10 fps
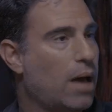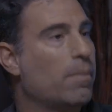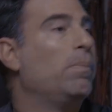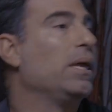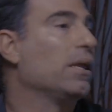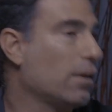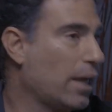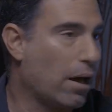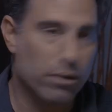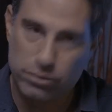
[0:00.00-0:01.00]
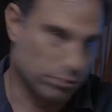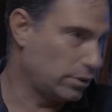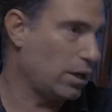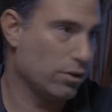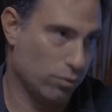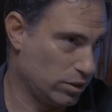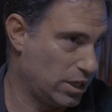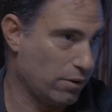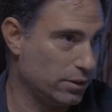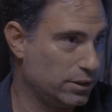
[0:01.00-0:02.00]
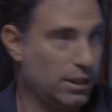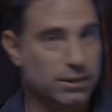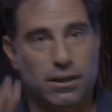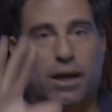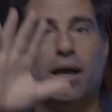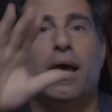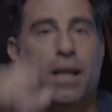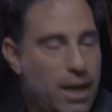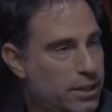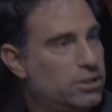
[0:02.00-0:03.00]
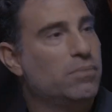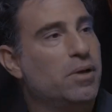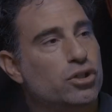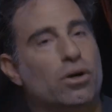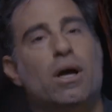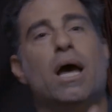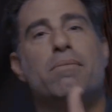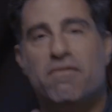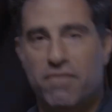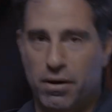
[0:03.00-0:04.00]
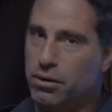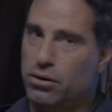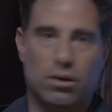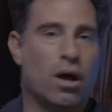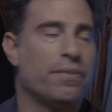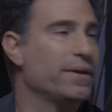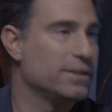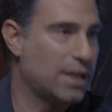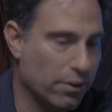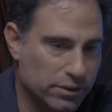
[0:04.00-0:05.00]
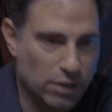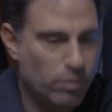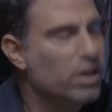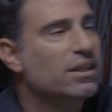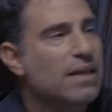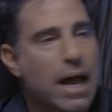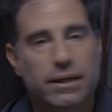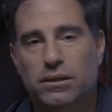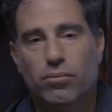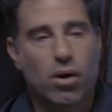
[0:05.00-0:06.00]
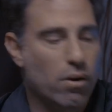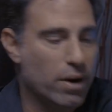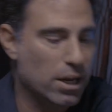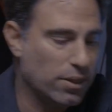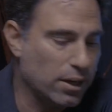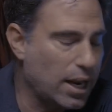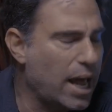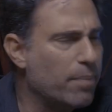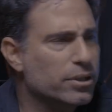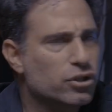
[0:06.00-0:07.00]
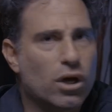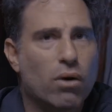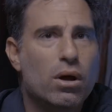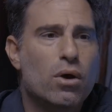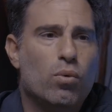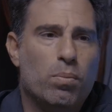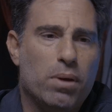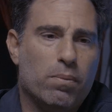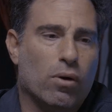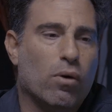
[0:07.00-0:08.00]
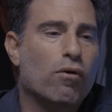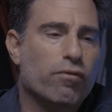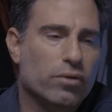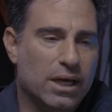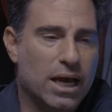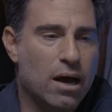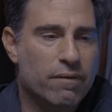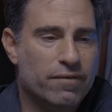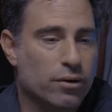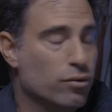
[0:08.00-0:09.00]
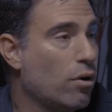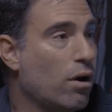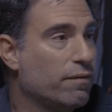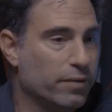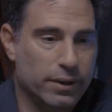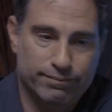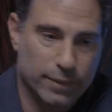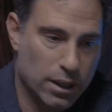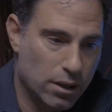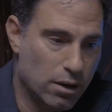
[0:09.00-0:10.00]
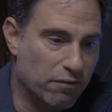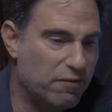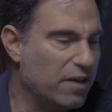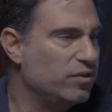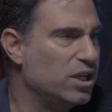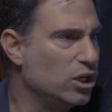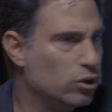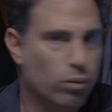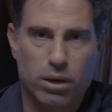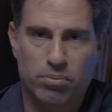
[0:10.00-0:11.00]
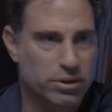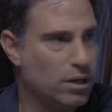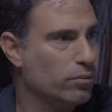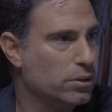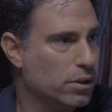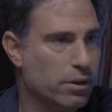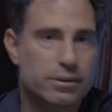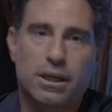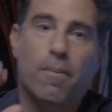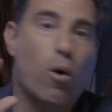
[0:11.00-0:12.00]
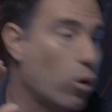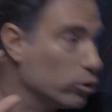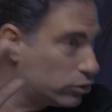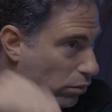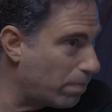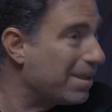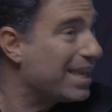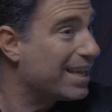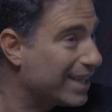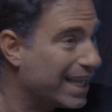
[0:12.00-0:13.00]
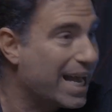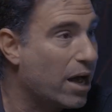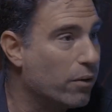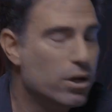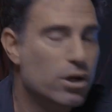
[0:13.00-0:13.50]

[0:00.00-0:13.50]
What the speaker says: I'm immediately out. As soon as I hear the word guarantee, it's nice to meet you. Nothing's guaranteed. We could die tomorrow, anything could happen. So when people are overly confident, they're offering 15, 20% returns, I'm also immediately out.